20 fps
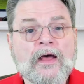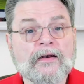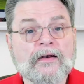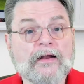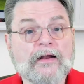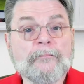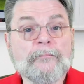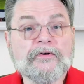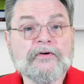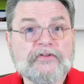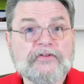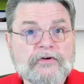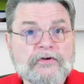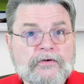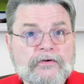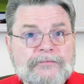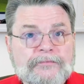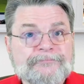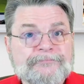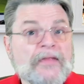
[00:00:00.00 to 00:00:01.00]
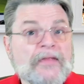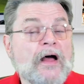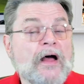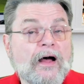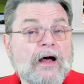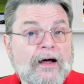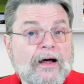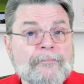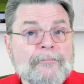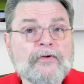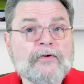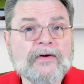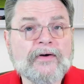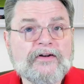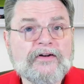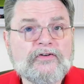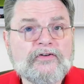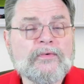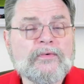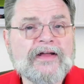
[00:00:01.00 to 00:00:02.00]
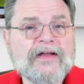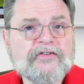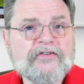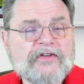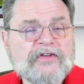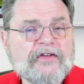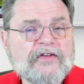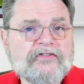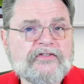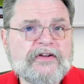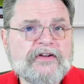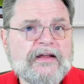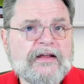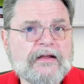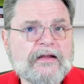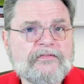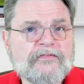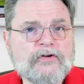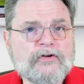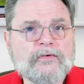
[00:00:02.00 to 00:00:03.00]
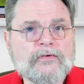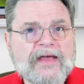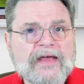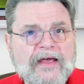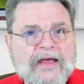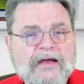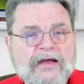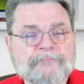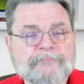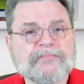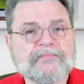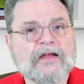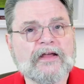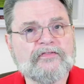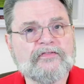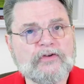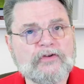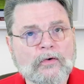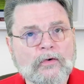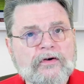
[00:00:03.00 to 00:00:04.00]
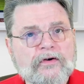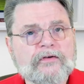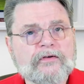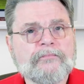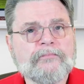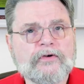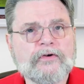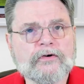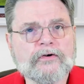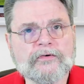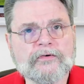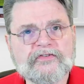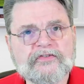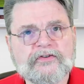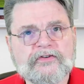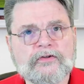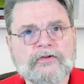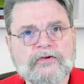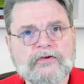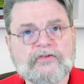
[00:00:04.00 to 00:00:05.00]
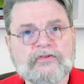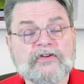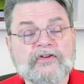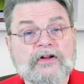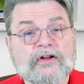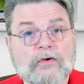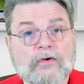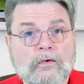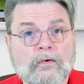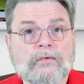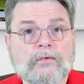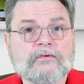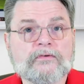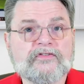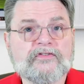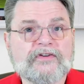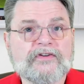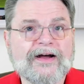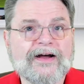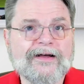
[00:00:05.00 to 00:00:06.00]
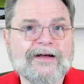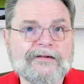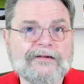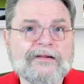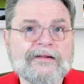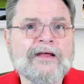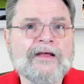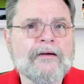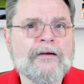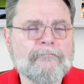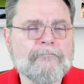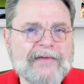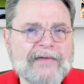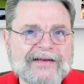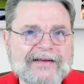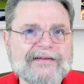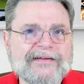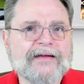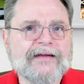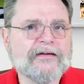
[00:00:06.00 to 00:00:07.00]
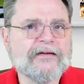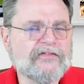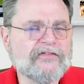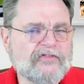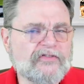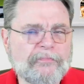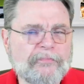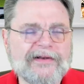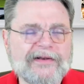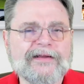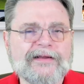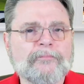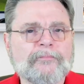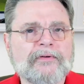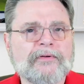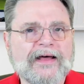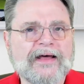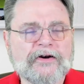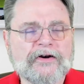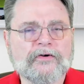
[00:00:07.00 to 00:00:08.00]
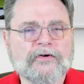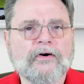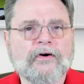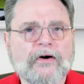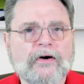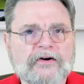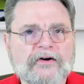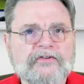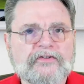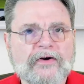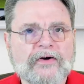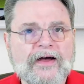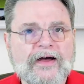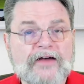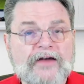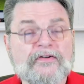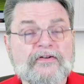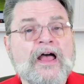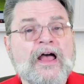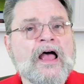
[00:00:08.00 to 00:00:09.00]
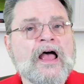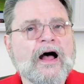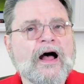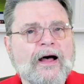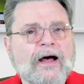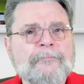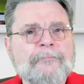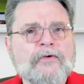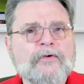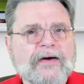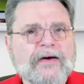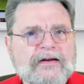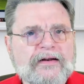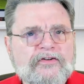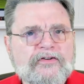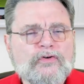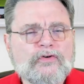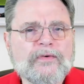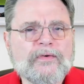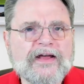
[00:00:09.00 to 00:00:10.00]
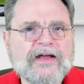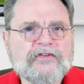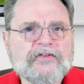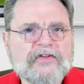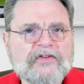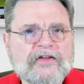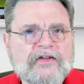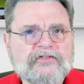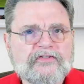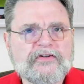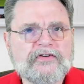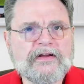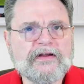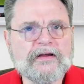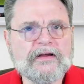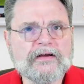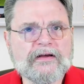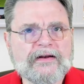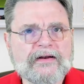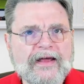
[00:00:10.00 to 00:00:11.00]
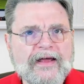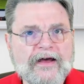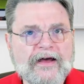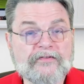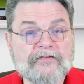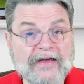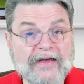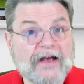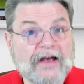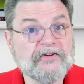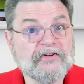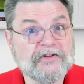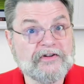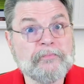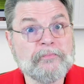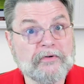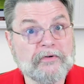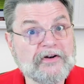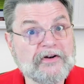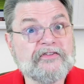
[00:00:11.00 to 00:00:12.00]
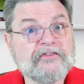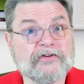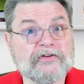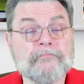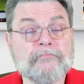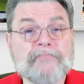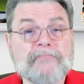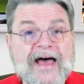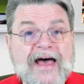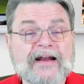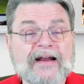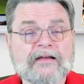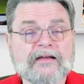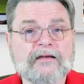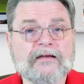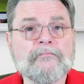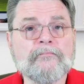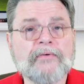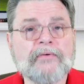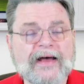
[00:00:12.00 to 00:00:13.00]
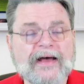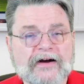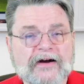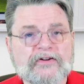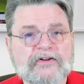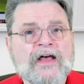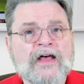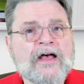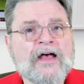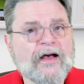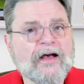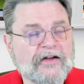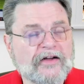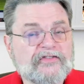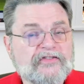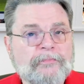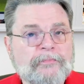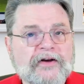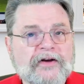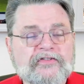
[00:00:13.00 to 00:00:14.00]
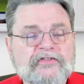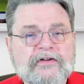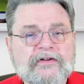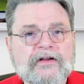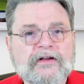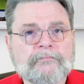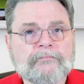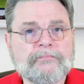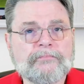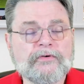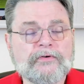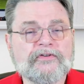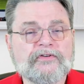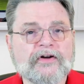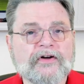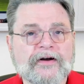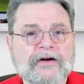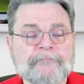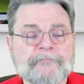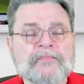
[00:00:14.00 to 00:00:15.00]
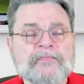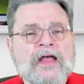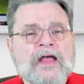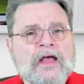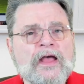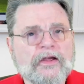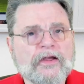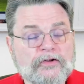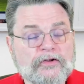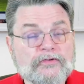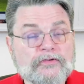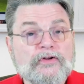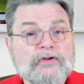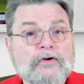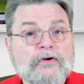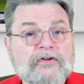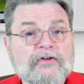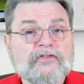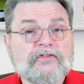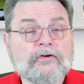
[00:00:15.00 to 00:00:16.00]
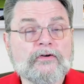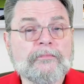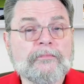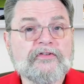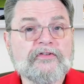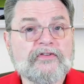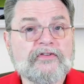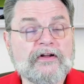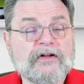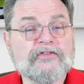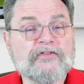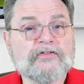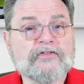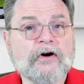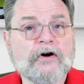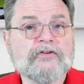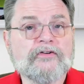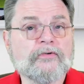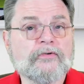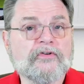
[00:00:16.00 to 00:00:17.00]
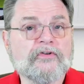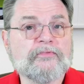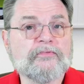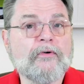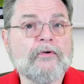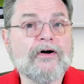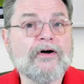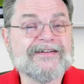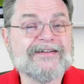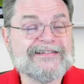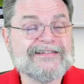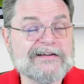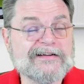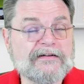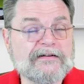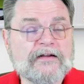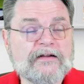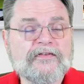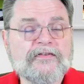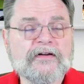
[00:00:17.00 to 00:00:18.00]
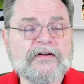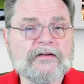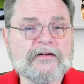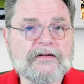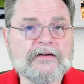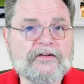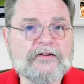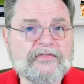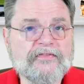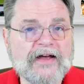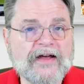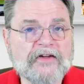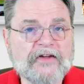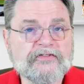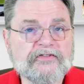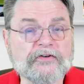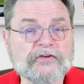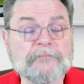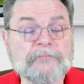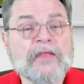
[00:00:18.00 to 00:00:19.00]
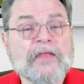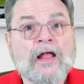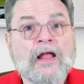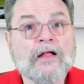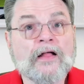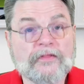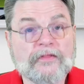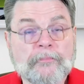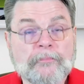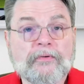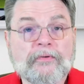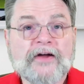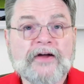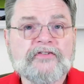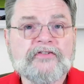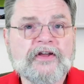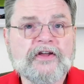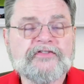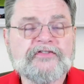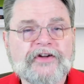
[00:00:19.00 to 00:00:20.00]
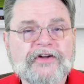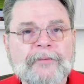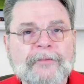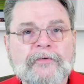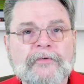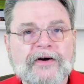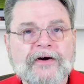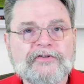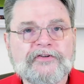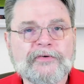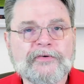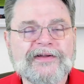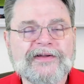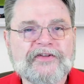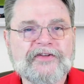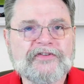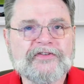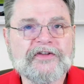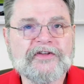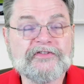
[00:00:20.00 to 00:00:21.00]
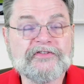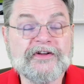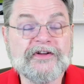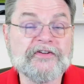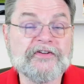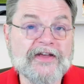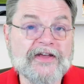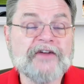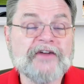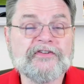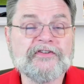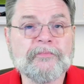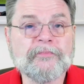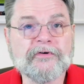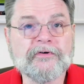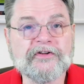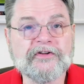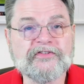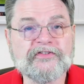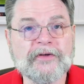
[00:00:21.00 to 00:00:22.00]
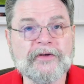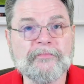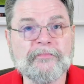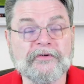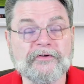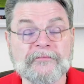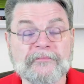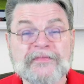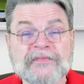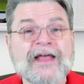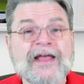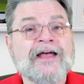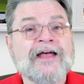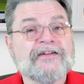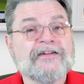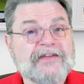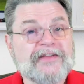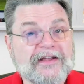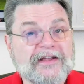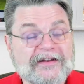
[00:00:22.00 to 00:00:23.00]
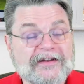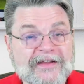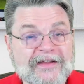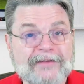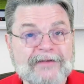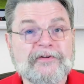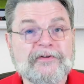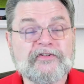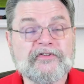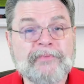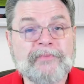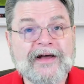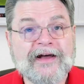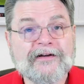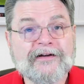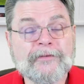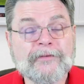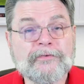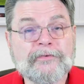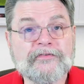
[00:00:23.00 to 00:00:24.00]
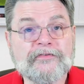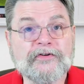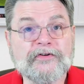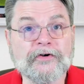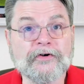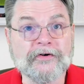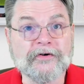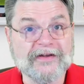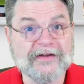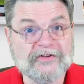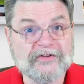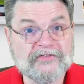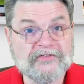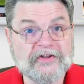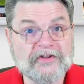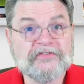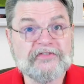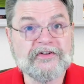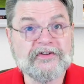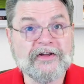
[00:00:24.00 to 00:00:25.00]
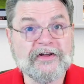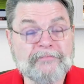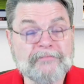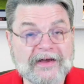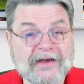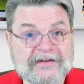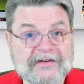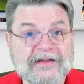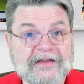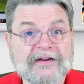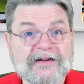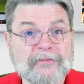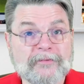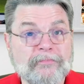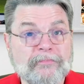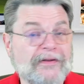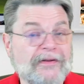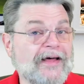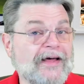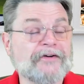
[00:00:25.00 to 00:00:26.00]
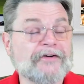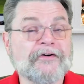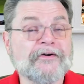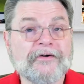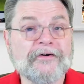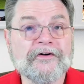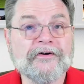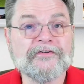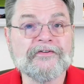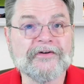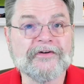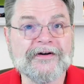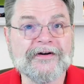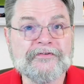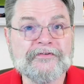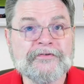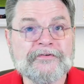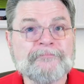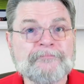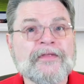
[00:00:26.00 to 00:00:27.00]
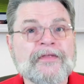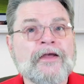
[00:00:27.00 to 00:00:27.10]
Number two, upgrade to an S S D if you can. If your computer is still using an old-style magnetic spinning platter hard drive, upgrading to an S S D can have actually pretty dramatic impact, especially at boot time. You'll notice your machine start to respond significantly faster. The process to upgrade to an S S D is actually pretty simple. Take an image backup of your existing magnetic platter hard drive,